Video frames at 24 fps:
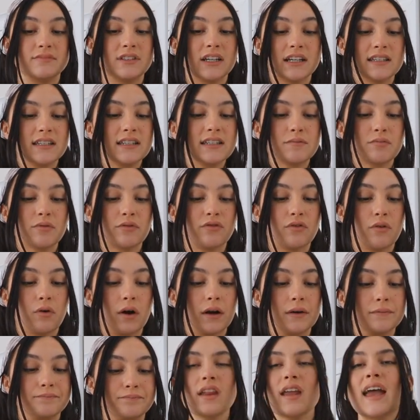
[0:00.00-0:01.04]
done this
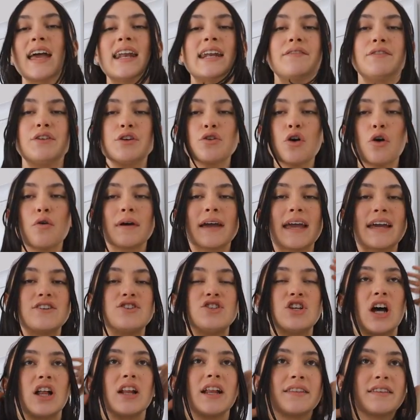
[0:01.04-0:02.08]
before. And if you go and get
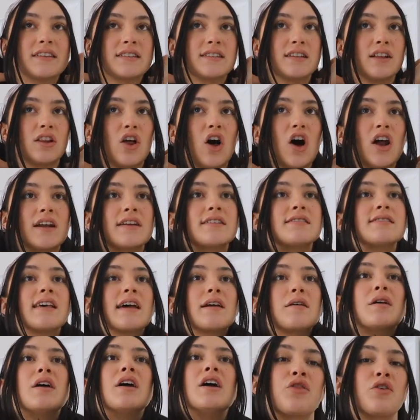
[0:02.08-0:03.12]
gel at the salon, it's
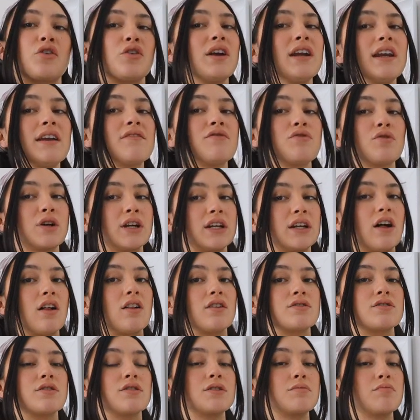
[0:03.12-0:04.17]
like $30 to
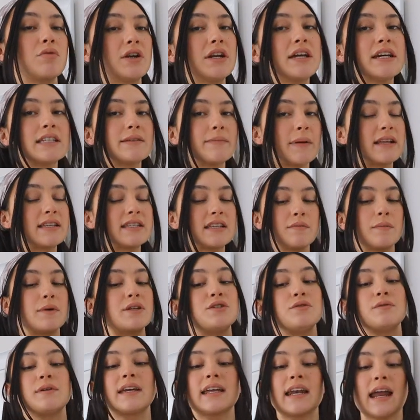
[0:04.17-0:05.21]
$40. So it's pretty expensive, but
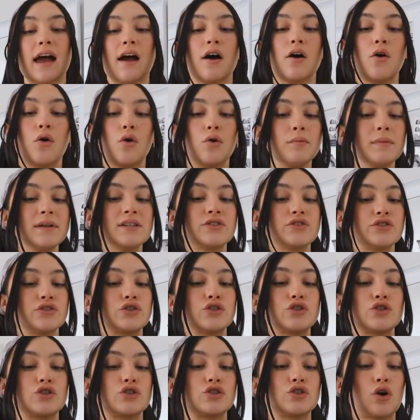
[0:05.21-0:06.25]
doing it at home is
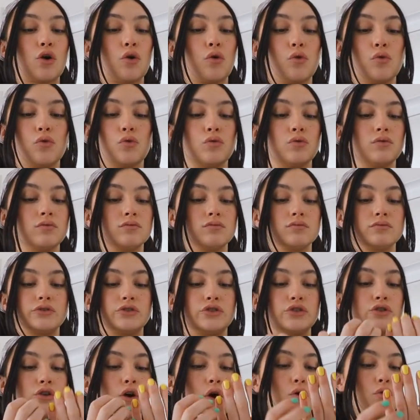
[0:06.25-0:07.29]
just so,
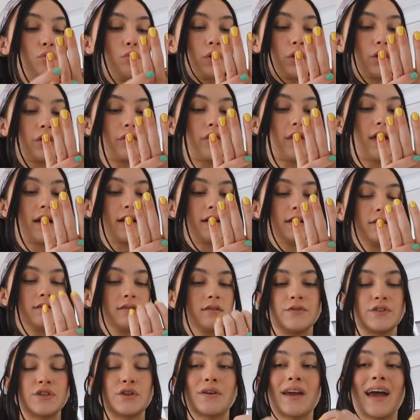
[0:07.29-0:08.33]
so worth it.
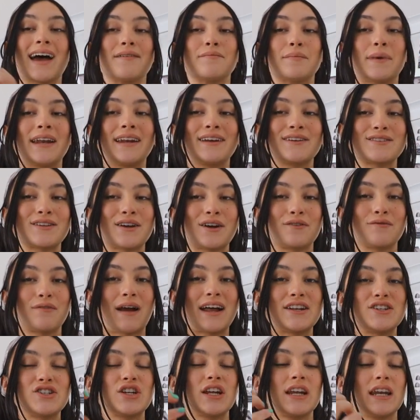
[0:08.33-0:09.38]
So yeah, my nails aren't
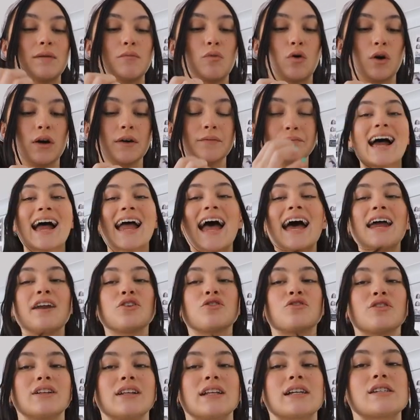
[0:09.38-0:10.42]
ratchet anymore. I had
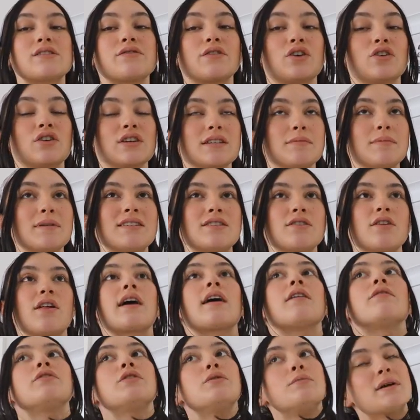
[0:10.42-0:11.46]
acrylics for Christmas, so
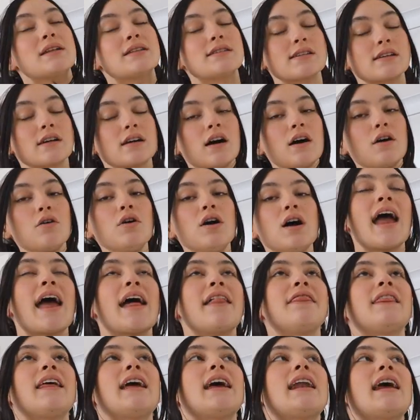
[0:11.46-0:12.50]
like a few months ago,
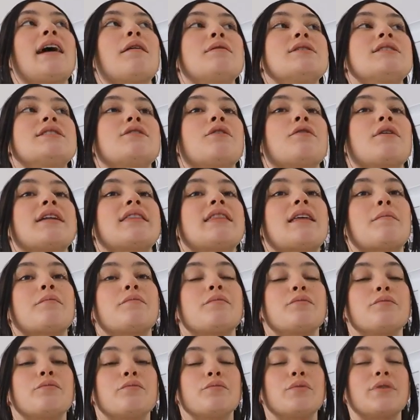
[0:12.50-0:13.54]
and then I went to go get
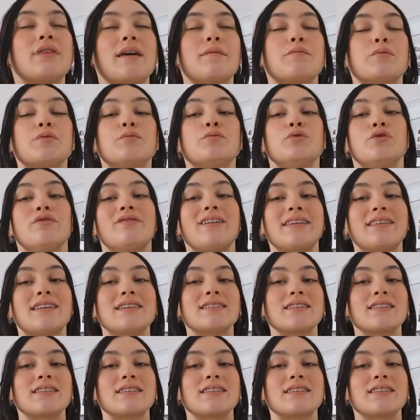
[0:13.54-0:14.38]
them removed at the